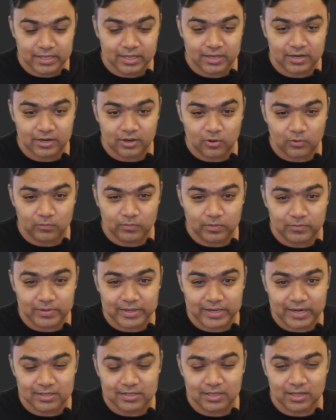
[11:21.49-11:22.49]
and now we will
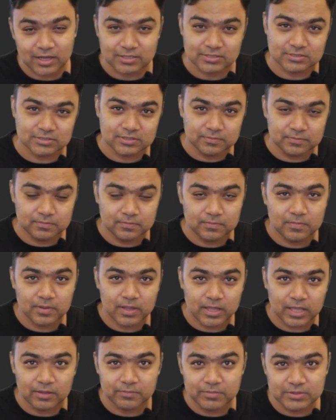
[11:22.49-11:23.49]
create the custom
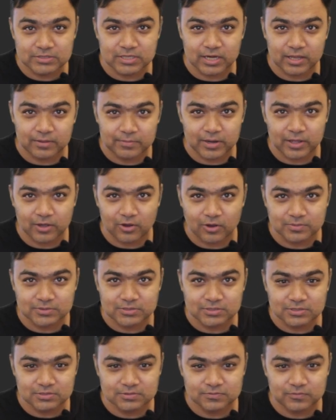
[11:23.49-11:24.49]
image labeling
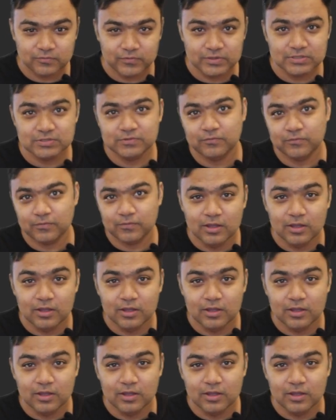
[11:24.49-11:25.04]
options, which